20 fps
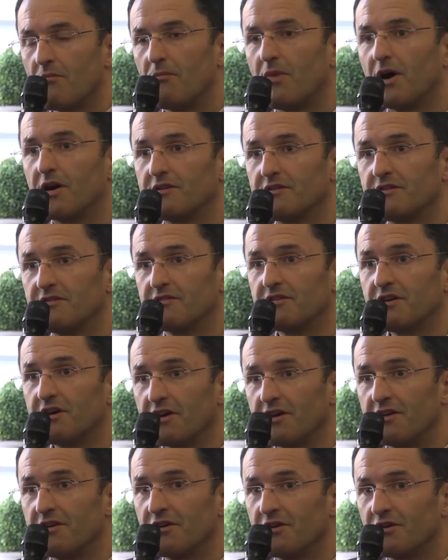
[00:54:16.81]
by
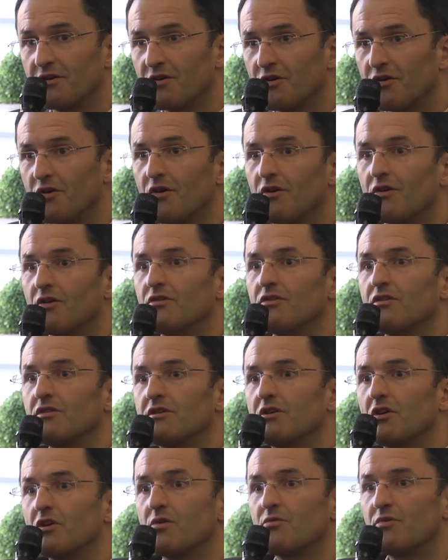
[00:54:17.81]
design,
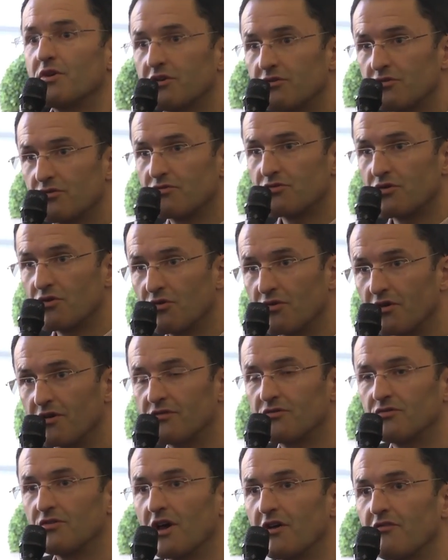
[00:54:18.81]
the only way to grow
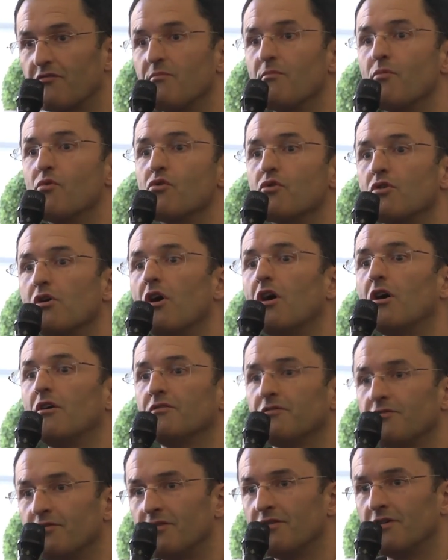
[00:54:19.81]
is to have more
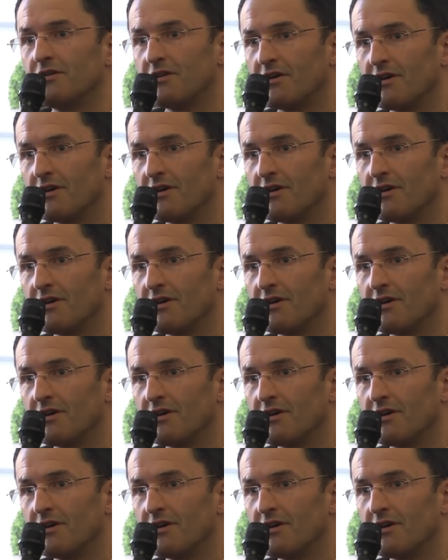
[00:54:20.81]
of